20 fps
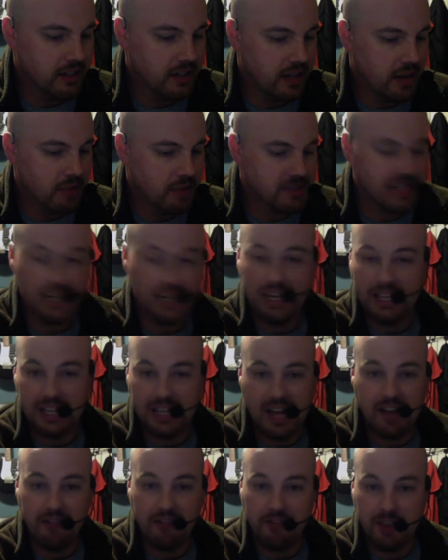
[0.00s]
was getting a
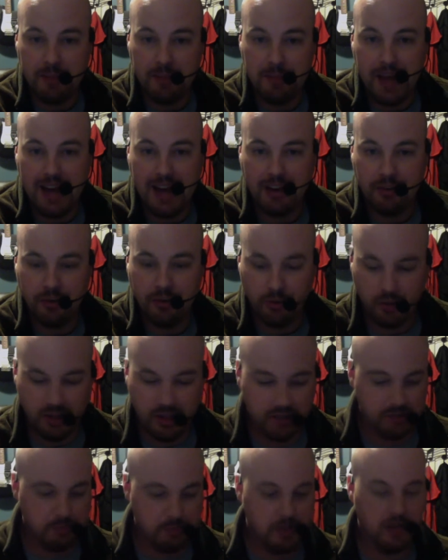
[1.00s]
lot of feedback through
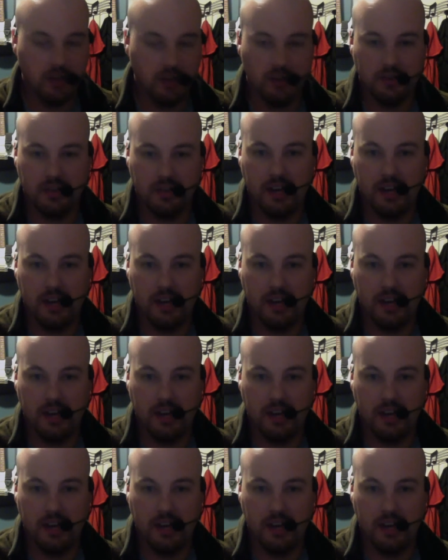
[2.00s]
these speakers,